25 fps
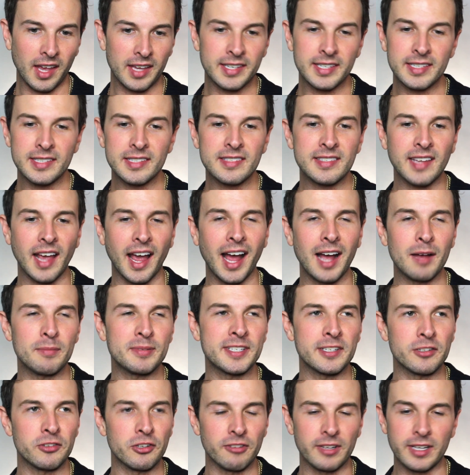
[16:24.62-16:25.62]
He's
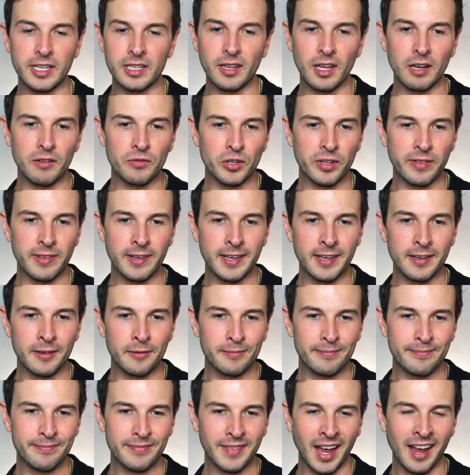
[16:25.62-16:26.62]
absolutely in love with
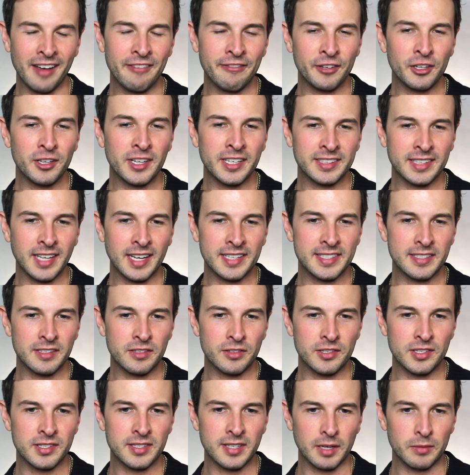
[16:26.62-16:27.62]
him. I feel like that's
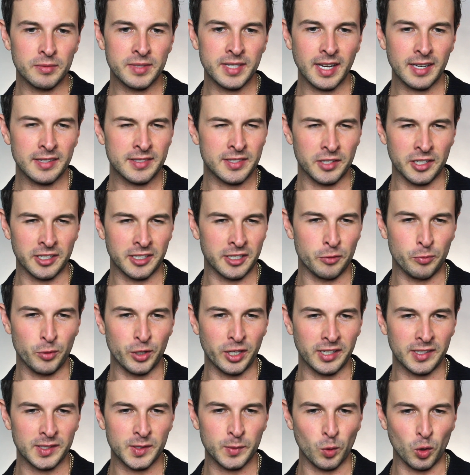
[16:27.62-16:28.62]
either subtext or going to
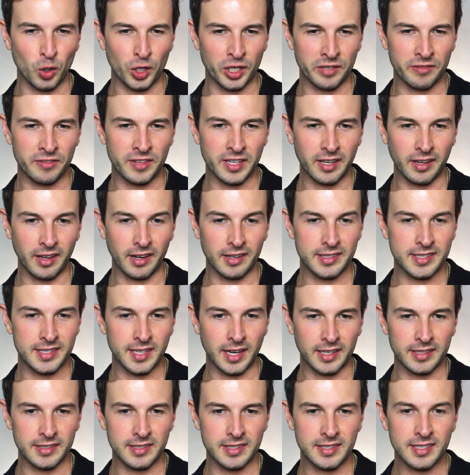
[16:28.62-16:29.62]
be explored if they get a
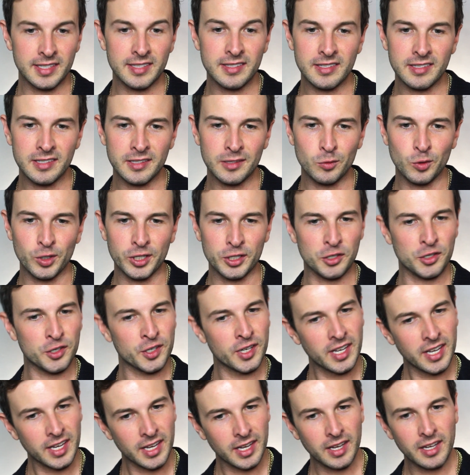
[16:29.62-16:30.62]
second season,
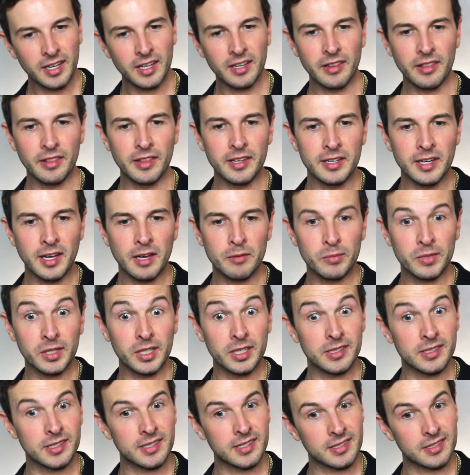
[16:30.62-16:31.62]
which the
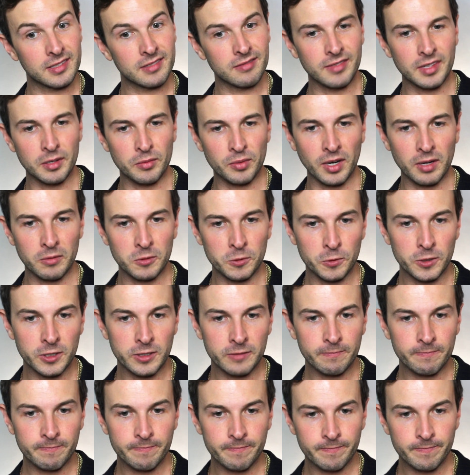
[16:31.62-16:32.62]
numbers, they probably
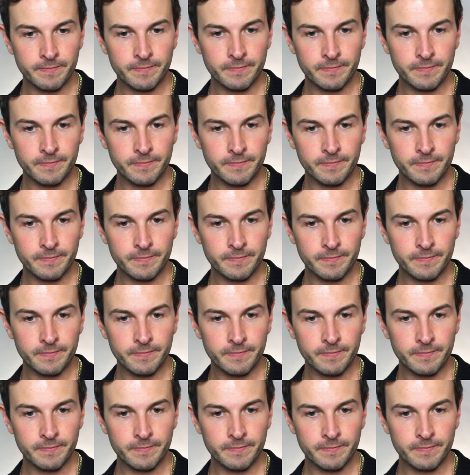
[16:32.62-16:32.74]
will.